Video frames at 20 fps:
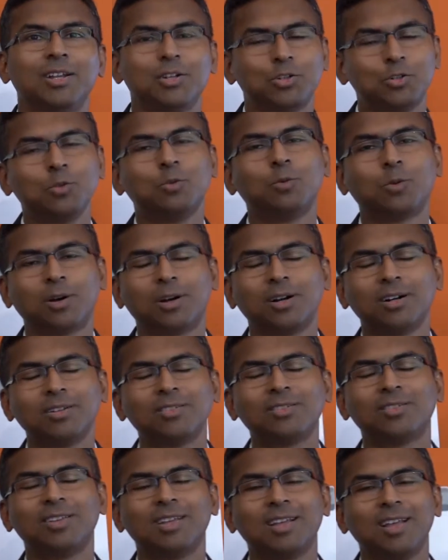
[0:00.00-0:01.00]
two
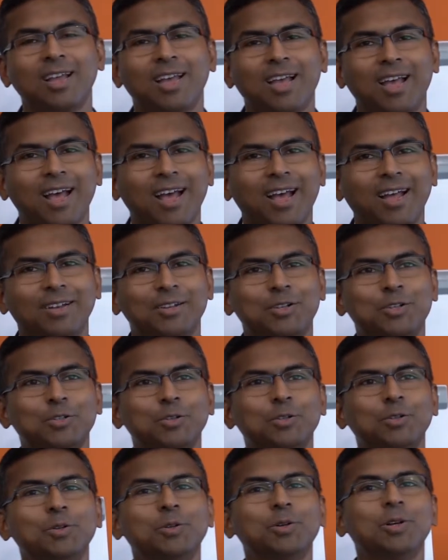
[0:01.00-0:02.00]
words, and
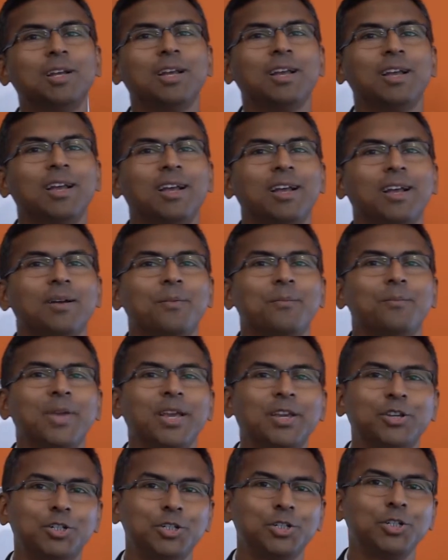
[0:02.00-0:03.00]
to
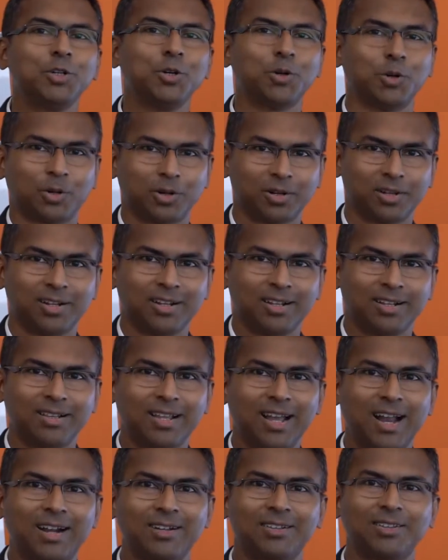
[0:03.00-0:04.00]
make sure
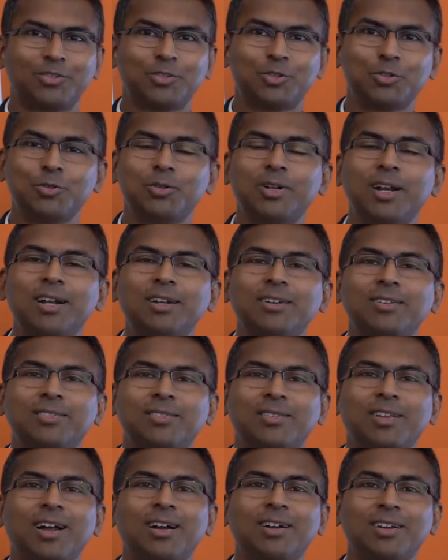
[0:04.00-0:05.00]
that the
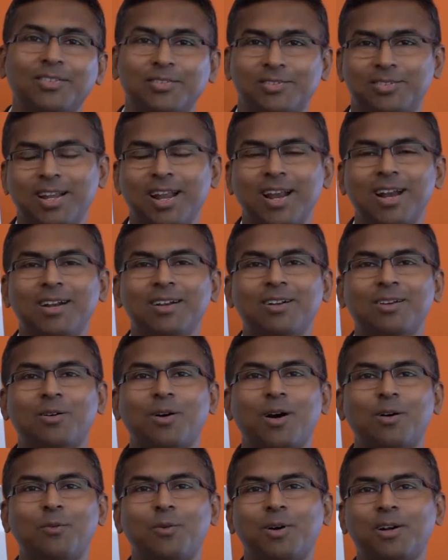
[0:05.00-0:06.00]
students understand
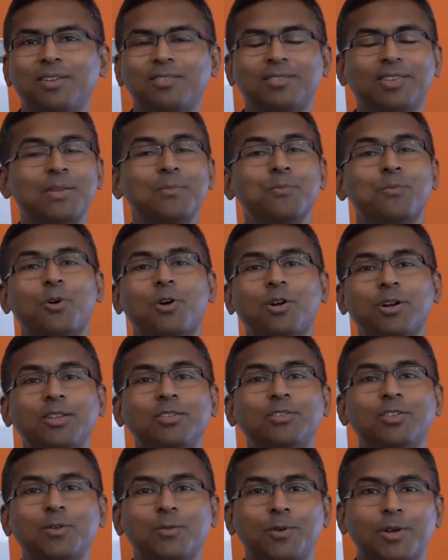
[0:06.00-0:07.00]
what is the
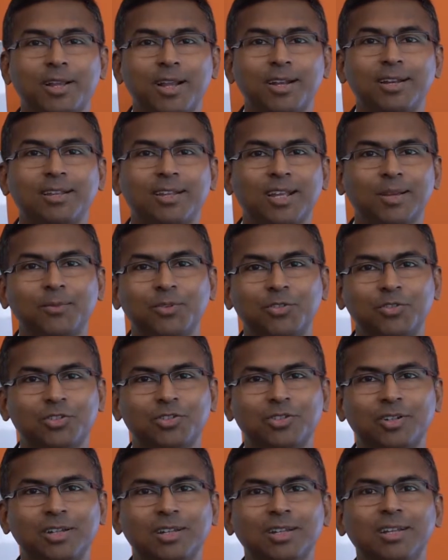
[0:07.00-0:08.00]
importance of organic
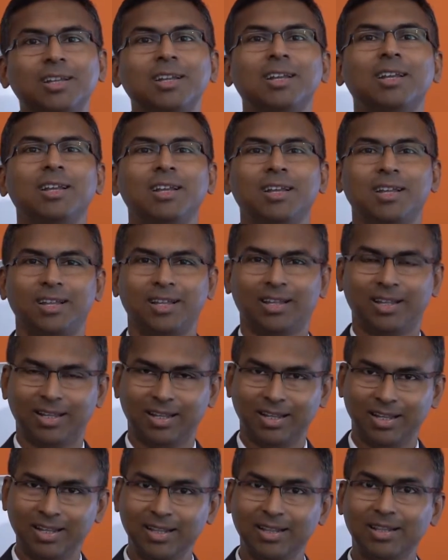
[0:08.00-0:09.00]
chemistry
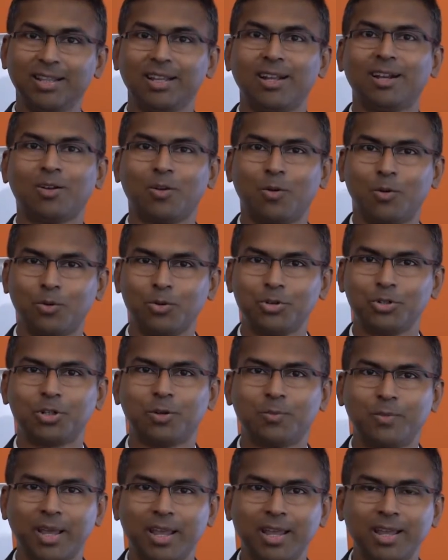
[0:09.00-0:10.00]
in their own
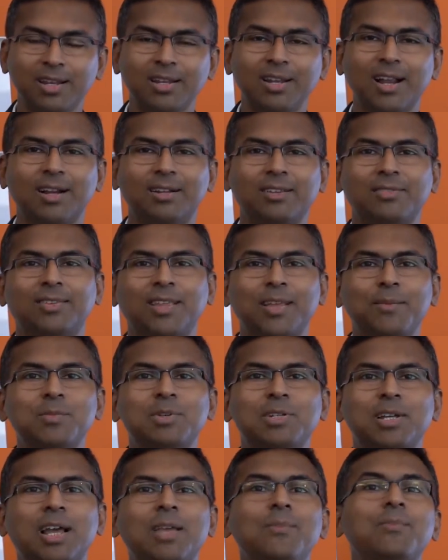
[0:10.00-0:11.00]
domain at the same
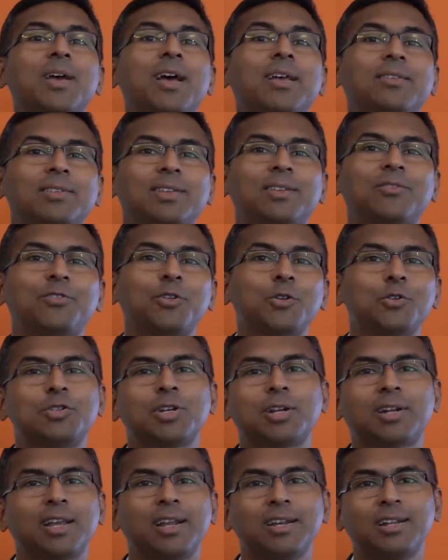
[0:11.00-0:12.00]
time as a
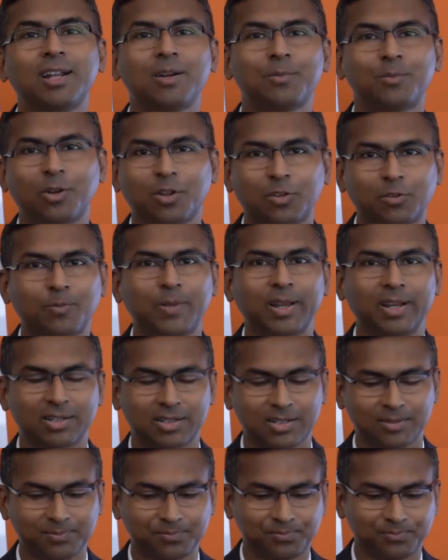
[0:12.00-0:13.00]
future career prospect.